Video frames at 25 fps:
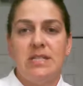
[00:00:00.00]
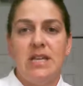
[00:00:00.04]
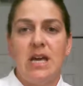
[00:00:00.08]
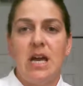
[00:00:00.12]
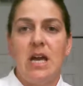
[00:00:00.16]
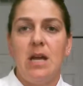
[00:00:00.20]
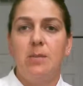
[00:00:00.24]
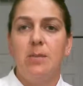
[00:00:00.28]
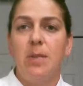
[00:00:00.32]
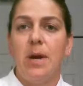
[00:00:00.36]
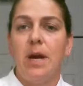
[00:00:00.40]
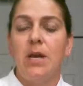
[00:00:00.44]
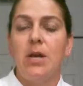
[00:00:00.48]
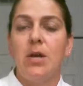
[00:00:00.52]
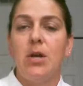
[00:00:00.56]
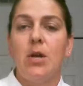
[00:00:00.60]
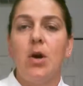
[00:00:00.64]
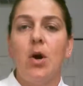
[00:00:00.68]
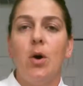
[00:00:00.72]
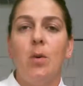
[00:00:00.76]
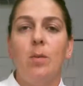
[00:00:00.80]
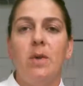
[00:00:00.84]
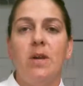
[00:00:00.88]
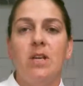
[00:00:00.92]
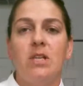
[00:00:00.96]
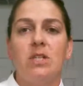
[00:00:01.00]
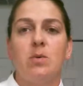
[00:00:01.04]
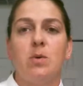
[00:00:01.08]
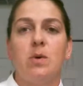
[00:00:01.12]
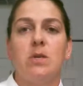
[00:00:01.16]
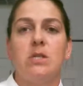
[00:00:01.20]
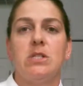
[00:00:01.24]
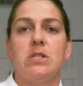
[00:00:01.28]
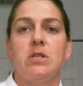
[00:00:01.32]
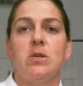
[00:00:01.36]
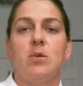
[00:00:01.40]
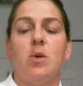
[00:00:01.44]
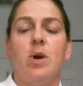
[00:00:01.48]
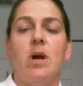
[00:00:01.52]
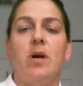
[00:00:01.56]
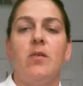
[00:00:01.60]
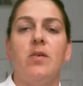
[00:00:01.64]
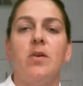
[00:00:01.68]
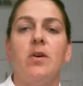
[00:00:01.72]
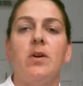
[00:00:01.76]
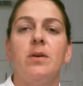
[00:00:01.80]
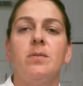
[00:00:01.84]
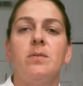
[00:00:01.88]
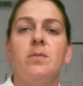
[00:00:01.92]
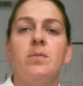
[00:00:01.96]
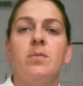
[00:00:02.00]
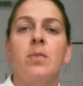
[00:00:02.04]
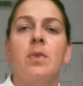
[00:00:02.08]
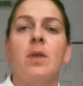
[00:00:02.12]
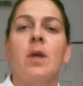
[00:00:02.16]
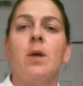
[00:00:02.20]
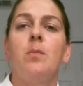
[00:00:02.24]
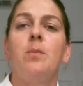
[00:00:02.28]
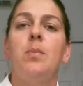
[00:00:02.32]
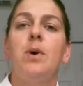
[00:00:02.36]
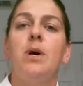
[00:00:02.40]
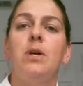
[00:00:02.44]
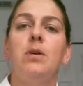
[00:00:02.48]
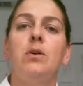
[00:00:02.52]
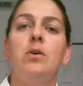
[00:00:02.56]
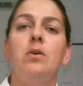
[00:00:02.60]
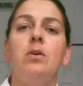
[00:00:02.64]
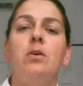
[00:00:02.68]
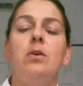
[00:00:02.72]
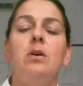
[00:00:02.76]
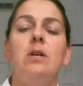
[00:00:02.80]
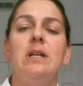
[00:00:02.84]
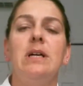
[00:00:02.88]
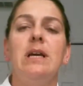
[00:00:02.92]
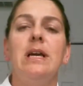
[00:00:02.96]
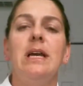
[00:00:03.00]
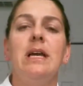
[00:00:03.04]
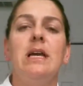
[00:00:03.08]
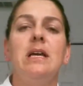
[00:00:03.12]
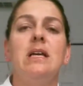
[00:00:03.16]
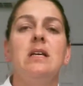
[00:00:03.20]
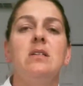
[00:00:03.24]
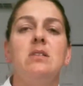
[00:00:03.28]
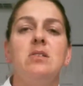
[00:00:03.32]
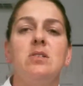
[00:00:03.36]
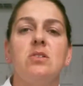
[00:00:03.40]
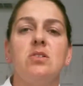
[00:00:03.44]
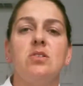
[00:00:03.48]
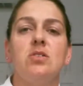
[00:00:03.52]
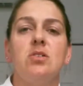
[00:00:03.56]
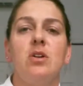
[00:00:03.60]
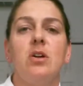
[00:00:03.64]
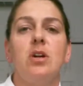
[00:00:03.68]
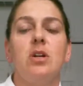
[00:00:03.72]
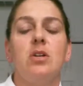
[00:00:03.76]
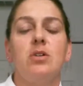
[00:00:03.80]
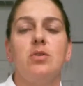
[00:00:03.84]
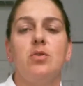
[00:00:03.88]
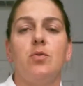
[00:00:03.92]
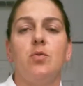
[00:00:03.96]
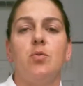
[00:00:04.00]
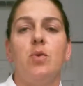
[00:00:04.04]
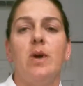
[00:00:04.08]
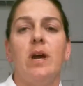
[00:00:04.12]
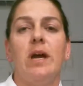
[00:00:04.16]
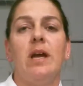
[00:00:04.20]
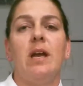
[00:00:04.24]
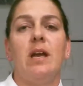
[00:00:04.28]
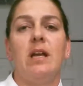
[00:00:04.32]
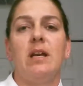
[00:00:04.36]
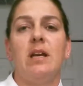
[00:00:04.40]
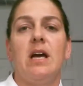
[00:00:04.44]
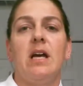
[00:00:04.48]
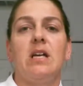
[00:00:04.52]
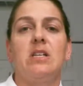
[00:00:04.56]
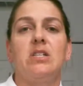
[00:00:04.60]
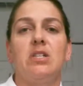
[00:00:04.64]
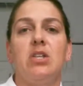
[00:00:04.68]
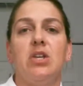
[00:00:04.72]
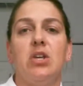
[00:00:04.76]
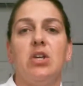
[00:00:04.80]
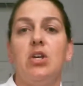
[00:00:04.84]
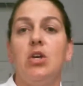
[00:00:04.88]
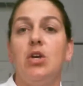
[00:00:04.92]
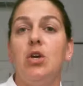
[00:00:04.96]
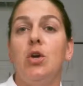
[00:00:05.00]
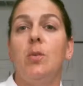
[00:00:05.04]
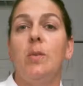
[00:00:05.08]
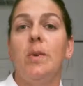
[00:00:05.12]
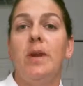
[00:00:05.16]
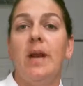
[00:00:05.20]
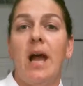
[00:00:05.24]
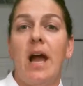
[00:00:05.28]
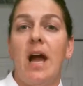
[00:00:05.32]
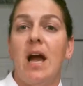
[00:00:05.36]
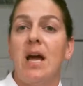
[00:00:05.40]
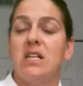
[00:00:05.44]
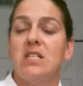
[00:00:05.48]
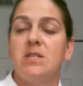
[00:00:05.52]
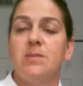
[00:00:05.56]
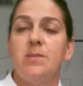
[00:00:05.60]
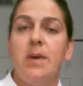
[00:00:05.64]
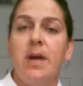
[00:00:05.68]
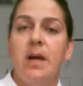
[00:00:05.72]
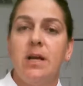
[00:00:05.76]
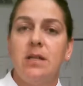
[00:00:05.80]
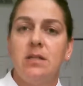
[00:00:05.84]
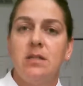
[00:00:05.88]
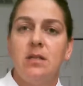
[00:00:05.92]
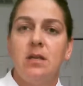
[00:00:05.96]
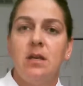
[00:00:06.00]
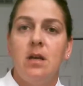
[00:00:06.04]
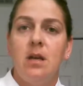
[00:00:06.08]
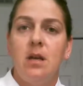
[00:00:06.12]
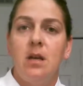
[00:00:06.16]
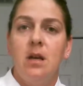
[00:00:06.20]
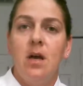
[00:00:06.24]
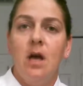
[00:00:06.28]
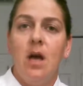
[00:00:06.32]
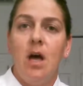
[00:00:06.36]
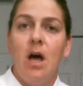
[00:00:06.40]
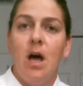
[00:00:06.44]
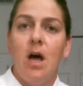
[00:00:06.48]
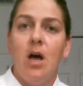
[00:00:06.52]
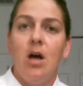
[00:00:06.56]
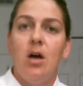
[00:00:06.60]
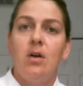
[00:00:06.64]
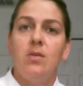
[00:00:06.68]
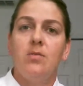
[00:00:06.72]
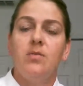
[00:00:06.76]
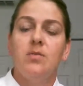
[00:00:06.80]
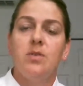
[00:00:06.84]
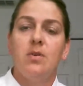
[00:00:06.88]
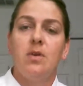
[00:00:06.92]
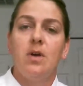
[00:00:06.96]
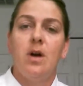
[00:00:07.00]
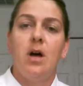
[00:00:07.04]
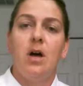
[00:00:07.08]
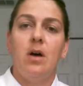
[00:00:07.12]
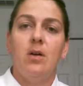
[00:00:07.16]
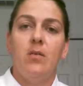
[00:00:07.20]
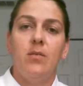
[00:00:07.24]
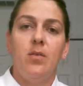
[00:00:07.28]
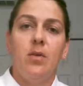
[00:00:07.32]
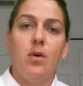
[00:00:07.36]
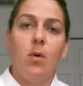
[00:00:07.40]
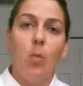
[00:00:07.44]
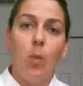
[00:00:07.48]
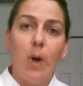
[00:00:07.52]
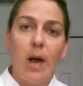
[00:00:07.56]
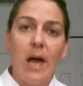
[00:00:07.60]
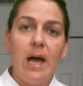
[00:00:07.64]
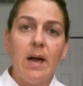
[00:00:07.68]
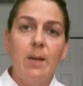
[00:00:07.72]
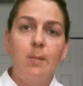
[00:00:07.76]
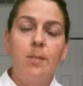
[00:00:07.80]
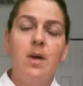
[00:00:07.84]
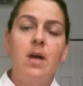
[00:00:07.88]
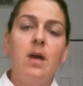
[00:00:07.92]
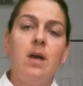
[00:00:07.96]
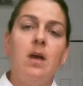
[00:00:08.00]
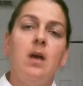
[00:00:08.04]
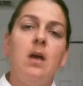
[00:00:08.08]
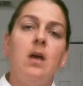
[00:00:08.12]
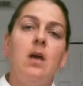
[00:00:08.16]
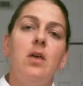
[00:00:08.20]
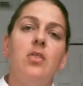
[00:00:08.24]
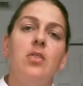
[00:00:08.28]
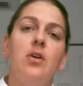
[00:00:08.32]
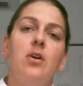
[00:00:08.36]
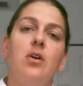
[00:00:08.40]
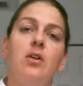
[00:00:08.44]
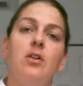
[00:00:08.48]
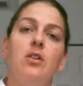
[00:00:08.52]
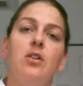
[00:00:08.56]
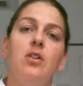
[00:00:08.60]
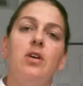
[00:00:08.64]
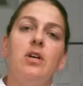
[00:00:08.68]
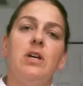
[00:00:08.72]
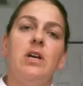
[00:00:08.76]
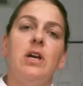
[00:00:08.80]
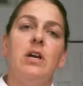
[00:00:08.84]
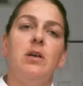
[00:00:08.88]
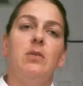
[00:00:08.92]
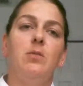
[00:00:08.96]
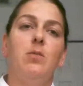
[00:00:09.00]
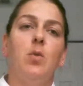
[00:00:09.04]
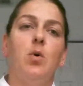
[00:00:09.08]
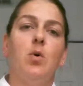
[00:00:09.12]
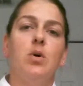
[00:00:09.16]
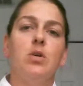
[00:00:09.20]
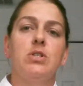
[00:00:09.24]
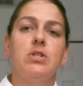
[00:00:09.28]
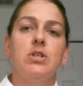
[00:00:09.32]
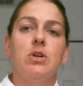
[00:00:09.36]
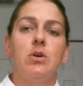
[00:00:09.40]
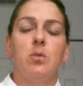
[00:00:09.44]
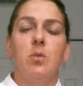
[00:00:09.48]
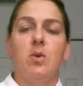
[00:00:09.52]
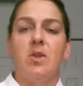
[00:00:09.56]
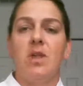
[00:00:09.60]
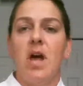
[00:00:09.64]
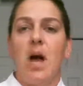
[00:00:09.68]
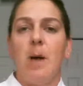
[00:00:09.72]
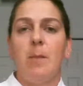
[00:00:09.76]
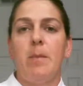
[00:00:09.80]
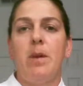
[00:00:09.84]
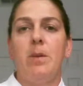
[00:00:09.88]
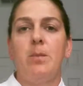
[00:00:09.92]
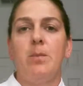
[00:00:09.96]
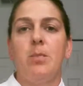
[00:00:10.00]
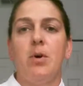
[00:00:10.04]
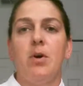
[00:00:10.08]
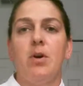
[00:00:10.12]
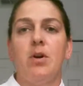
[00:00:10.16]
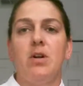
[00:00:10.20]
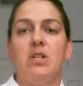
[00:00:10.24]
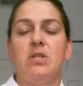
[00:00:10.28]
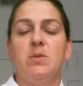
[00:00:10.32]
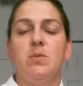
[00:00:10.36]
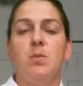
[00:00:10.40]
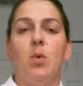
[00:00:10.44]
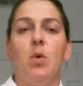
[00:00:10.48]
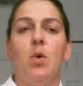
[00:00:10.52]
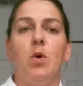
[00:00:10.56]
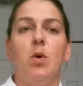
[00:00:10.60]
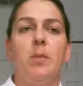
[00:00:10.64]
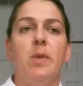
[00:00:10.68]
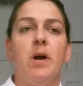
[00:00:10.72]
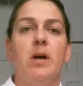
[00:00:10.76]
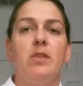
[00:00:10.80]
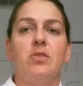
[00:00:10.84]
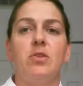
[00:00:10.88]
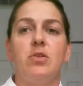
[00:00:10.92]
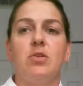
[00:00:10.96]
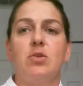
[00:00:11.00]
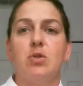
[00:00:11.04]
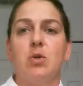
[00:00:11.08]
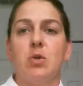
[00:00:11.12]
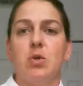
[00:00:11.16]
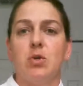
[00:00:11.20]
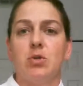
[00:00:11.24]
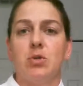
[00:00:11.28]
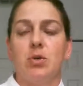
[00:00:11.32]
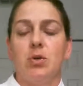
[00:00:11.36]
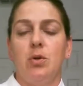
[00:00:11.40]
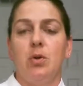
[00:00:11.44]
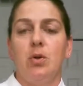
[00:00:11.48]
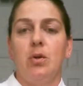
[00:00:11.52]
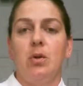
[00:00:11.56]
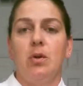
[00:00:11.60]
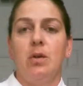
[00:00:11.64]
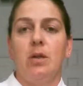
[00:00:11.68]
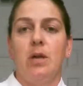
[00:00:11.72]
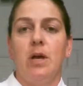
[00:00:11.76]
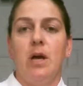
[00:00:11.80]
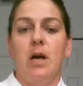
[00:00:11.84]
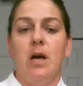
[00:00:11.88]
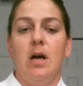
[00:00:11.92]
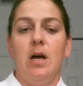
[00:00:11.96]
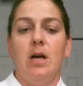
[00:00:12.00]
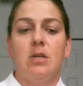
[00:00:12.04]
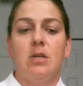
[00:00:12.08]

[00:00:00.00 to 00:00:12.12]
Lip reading: is dead, by no means whatsoever, but Google is starting to recognize the human aspect of the web. They're looking more so with Hummingbird. It's more about the social